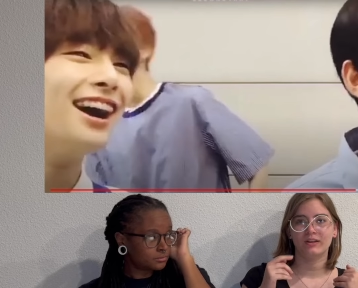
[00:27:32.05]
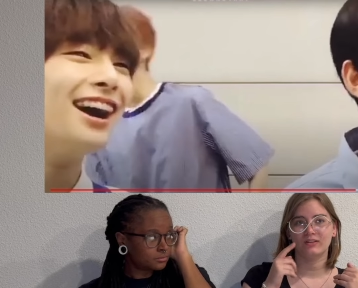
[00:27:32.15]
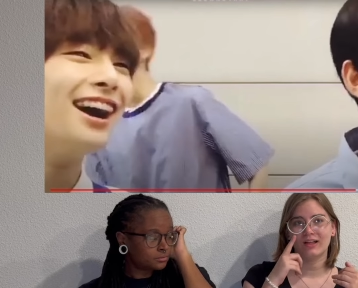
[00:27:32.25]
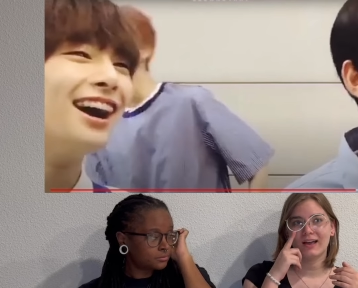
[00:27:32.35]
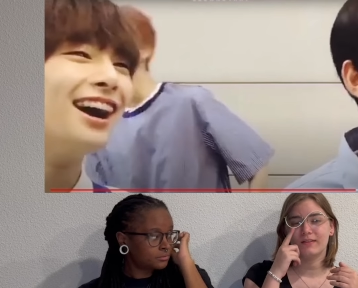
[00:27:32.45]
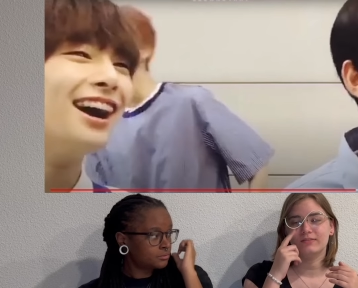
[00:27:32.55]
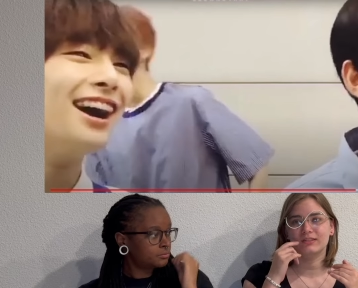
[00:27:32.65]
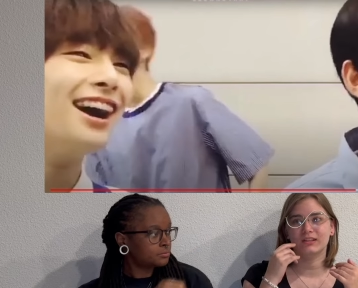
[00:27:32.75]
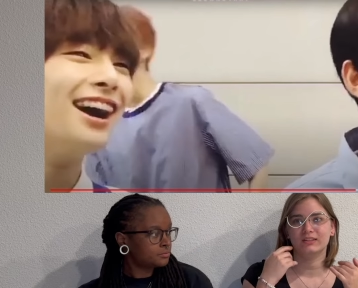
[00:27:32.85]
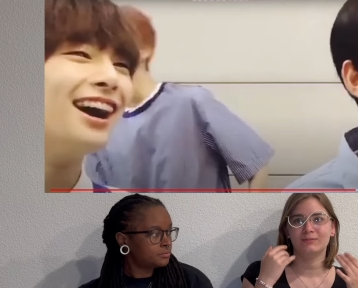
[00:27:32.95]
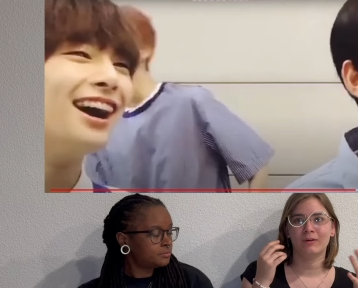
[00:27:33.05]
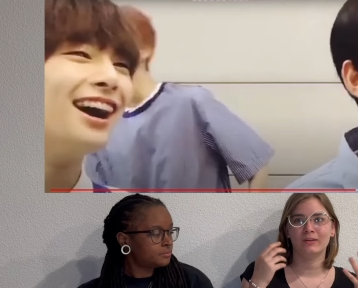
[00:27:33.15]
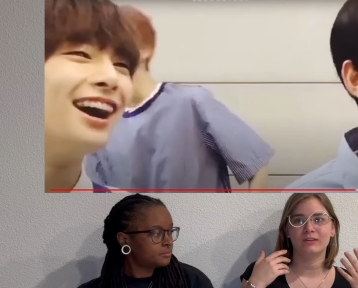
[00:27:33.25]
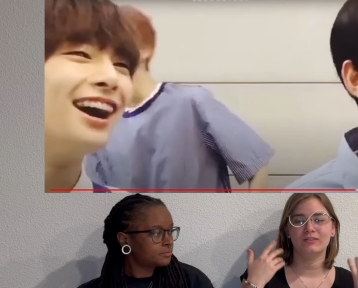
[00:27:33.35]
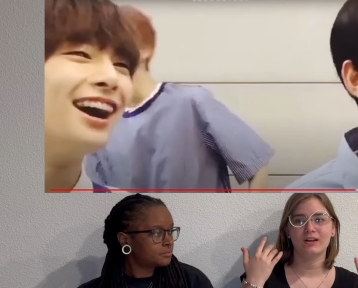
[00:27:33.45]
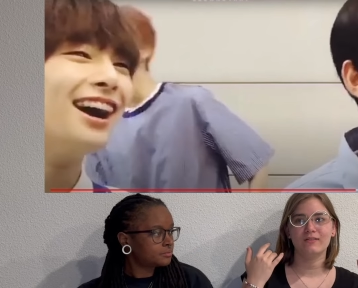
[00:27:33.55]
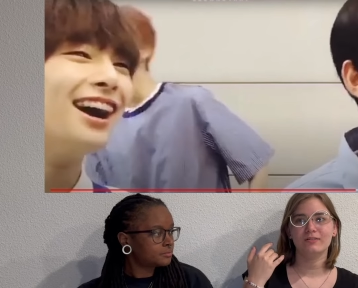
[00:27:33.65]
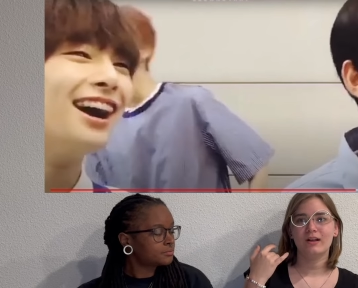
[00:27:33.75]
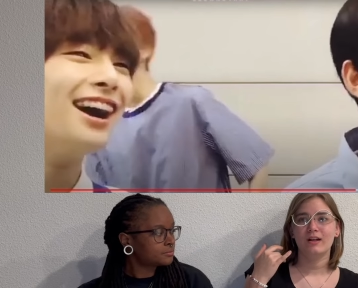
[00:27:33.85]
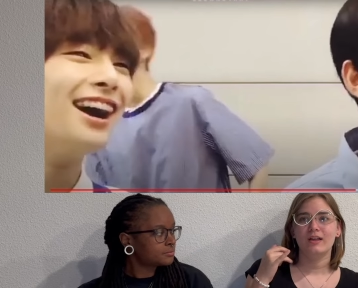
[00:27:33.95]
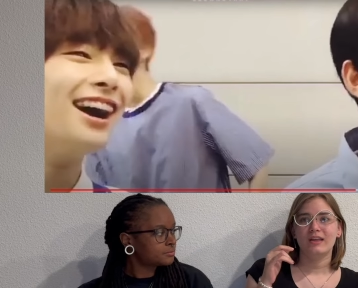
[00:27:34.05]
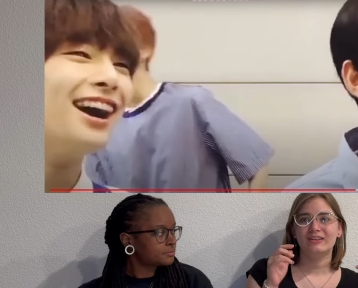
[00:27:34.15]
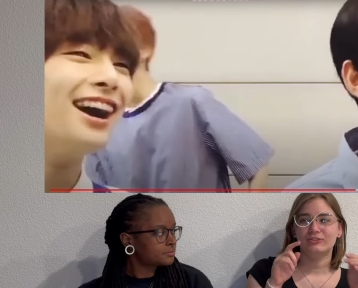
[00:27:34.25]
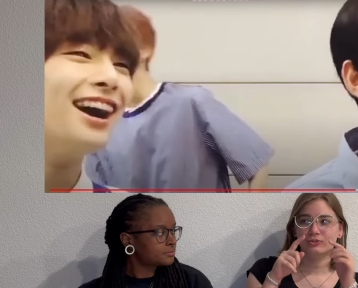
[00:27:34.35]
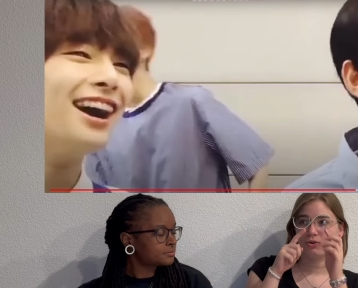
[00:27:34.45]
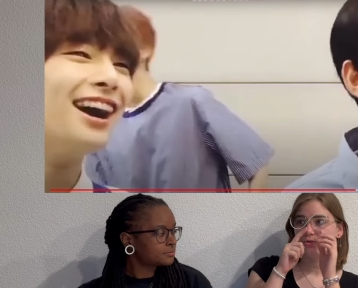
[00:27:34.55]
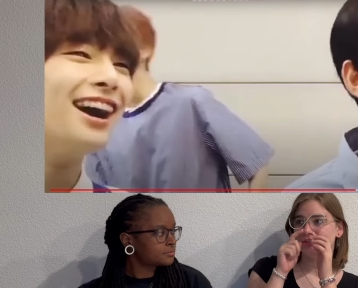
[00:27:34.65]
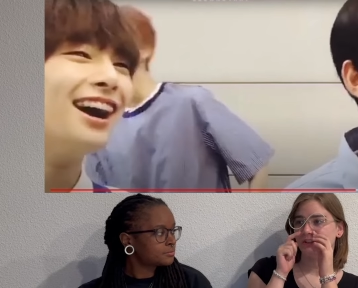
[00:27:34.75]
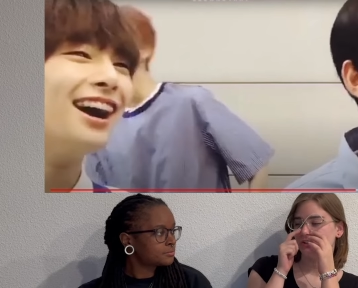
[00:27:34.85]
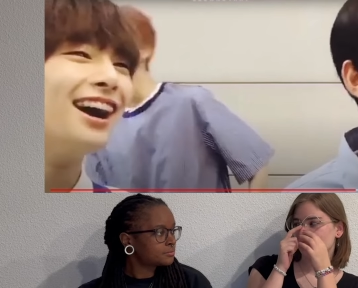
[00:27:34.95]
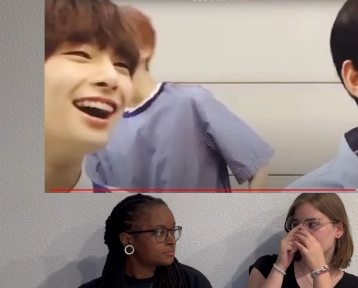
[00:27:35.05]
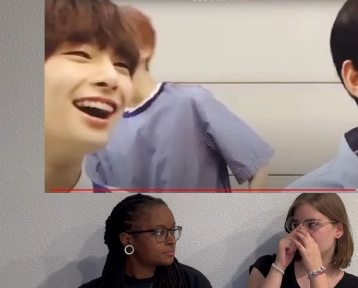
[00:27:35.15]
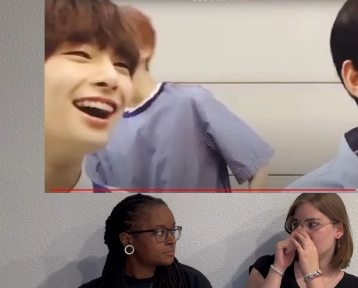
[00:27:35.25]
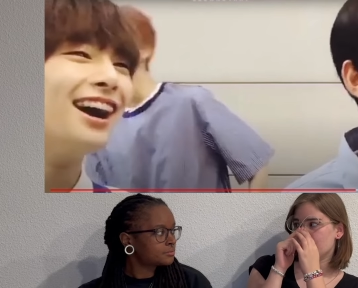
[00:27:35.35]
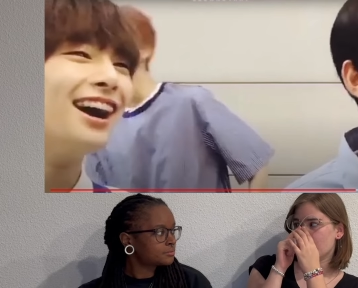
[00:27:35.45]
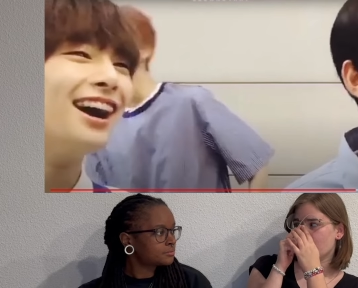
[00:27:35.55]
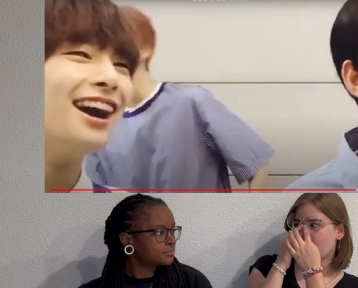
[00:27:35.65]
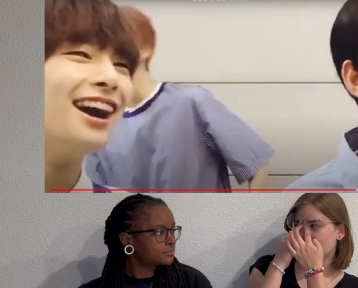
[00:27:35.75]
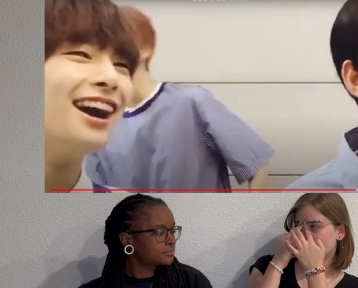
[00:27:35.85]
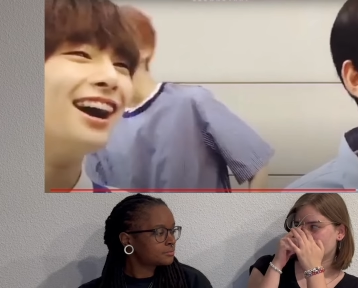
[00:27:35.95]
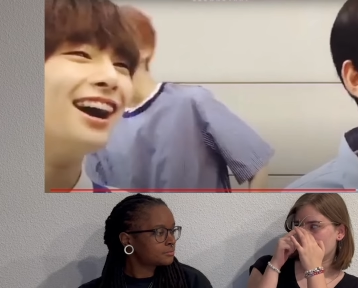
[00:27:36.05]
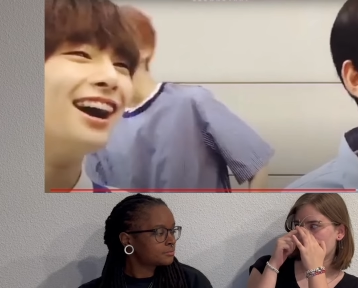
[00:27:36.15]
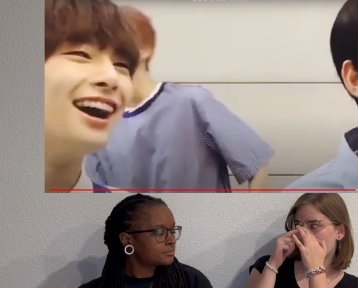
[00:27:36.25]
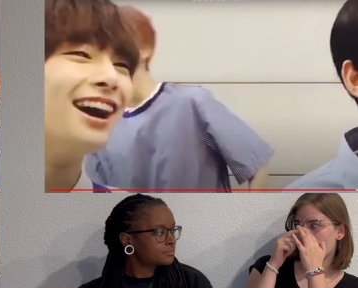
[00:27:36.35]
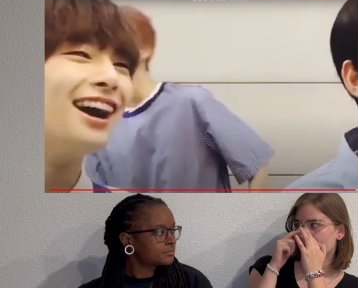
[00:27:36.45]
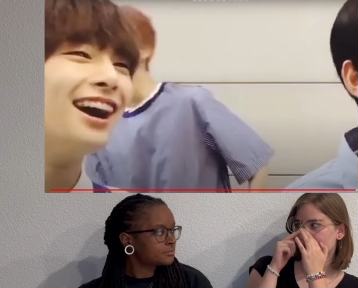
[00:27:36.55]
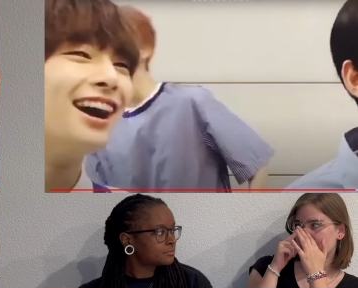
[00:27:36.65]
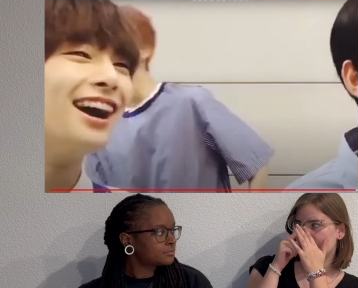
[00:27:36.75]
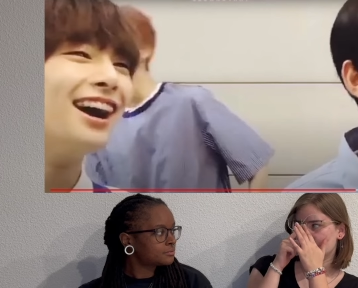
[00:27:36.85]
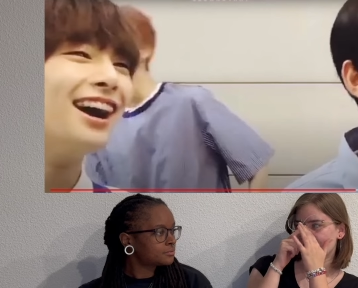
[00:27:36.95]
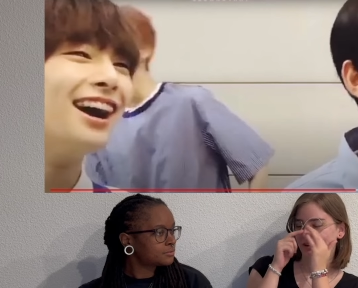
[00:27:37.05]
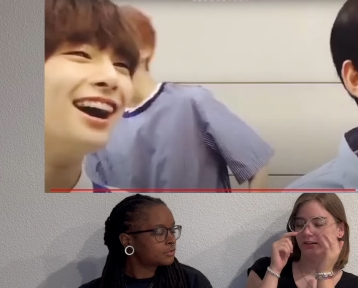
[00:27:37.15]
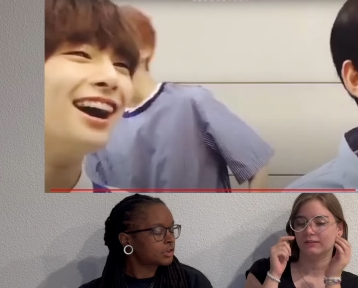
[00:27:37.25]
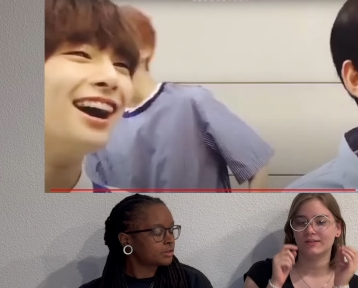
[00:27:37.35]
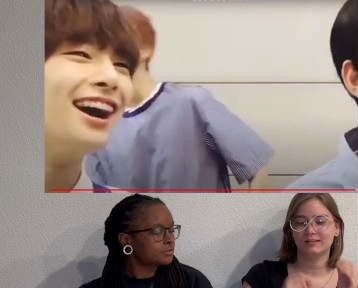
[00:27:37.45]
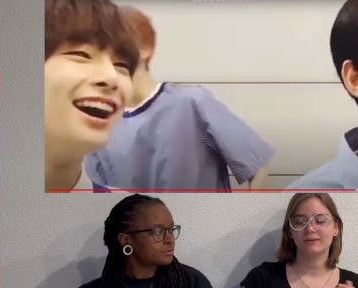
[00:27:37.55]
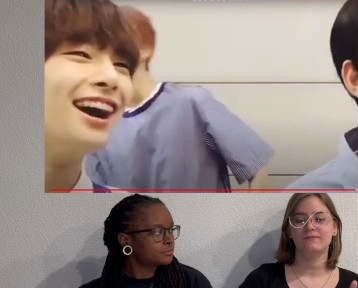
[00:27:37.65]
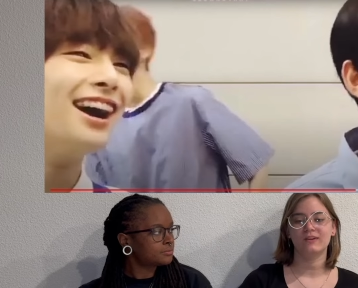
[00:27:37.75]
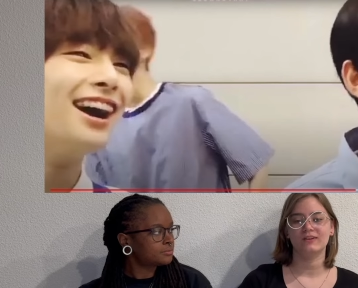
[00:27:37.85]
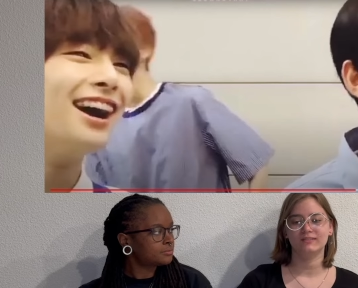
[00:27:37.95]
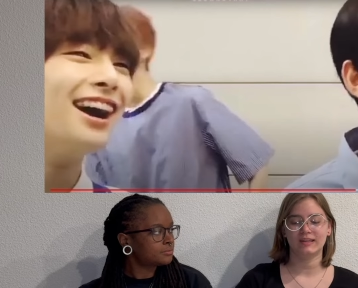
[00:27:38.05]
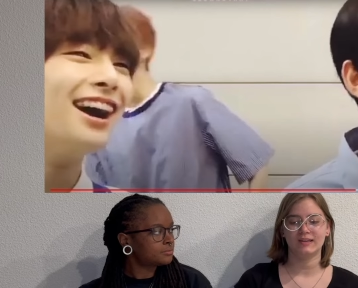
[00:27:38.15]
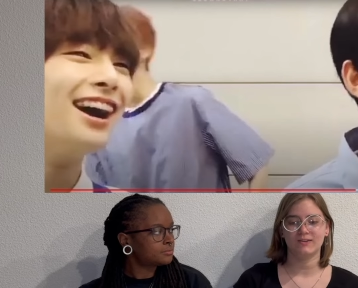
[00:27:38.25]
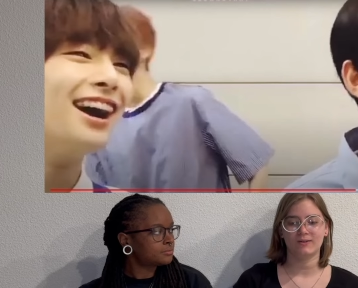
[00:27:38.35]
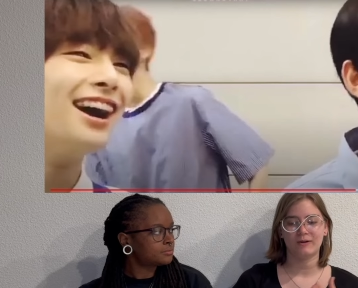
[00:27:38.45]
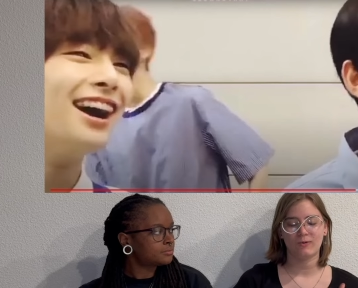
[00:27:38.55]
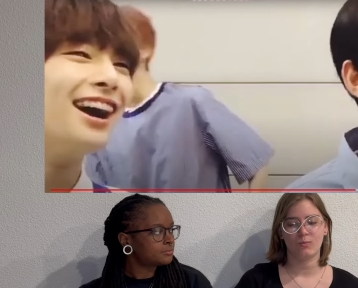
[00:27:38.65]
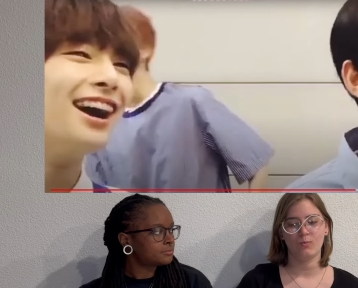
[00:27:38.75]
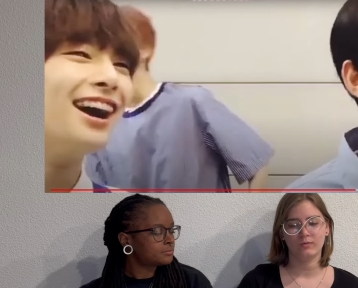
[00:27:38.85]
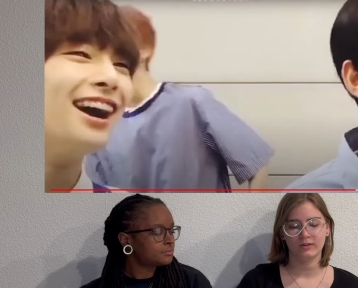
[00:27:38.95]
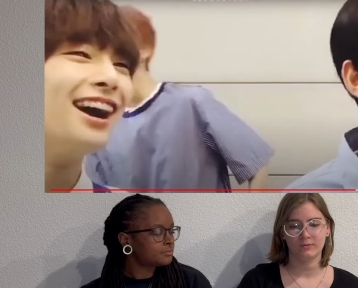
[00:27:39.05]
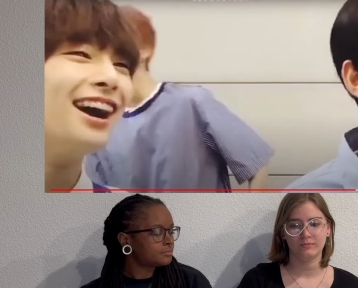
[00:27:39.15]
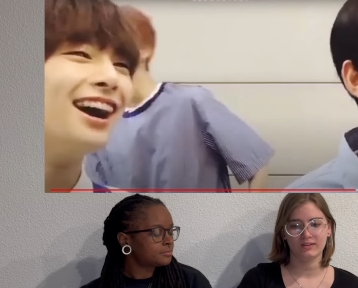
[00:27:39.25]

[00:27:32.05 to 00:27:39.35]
Speaker 1: like laughs like smiling laugh mm-hmm. his nose like scrunches up a lot like right all right here and I mm-hmm. love it mm-hmm. that's my favorite thing about him